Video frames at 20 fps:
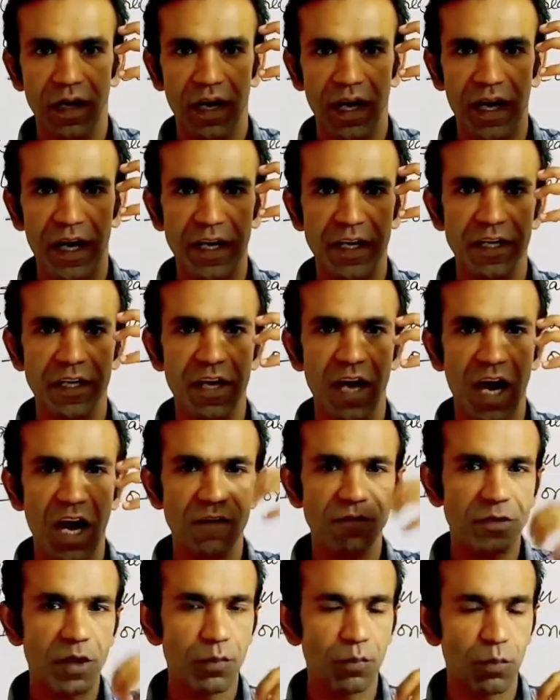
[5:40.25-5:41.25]
and
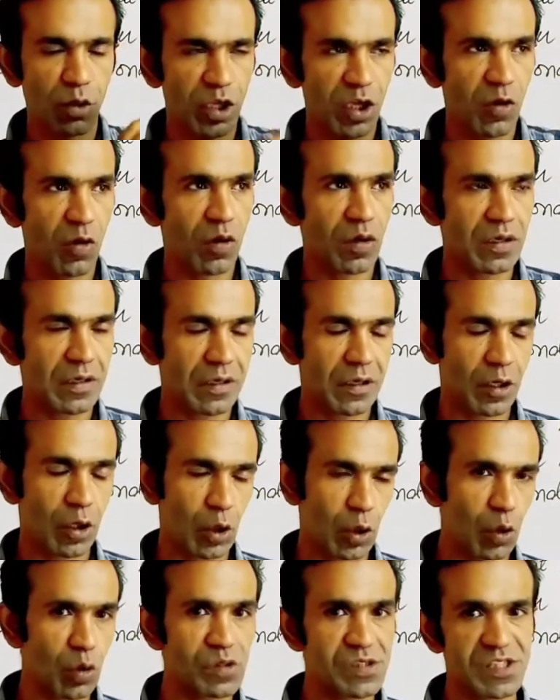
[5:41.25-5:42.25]
after putting on
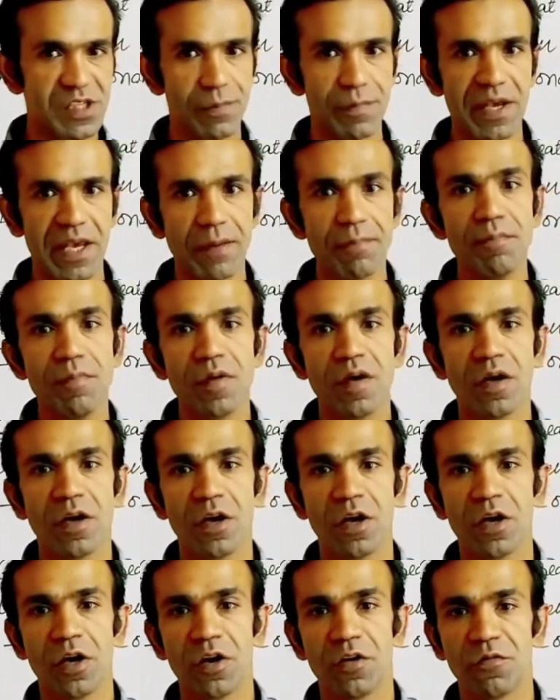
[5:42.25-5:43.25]
clothes, he
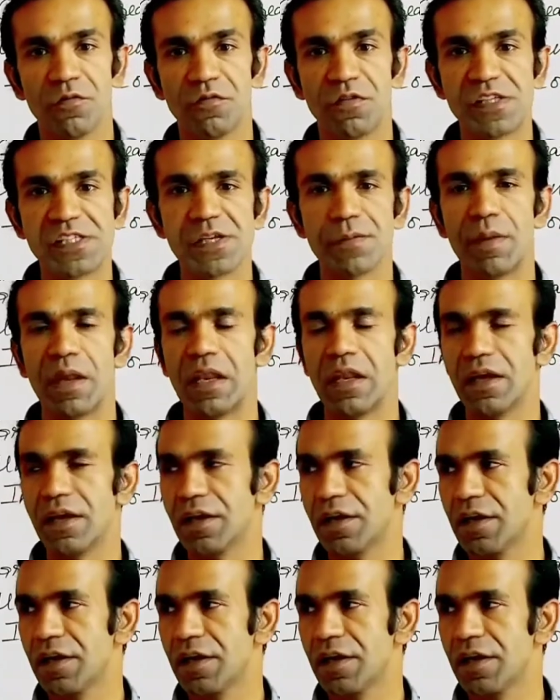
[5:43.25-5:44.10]
became visible.